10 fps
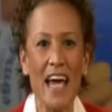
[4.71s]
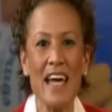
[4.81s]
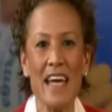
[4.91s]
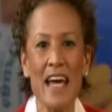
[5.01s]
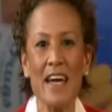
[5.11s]

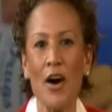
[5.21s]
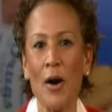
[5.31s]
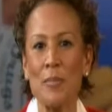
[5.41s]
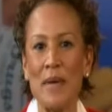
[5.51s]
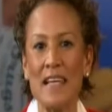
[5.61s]

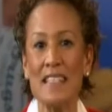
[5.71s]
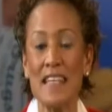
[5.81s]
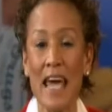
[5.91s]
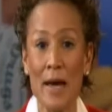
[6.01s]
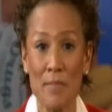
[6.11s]

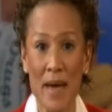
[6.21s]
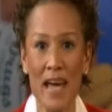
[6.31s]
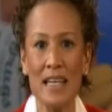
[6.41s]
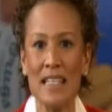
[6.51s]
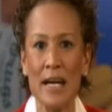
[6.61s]
AARP's
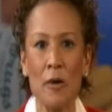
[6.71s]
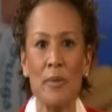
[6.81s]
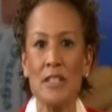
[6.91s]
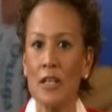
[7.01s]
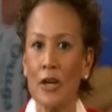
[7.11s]
campaign to
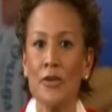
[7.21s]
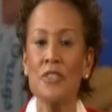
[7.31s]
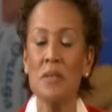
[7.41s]
help us learn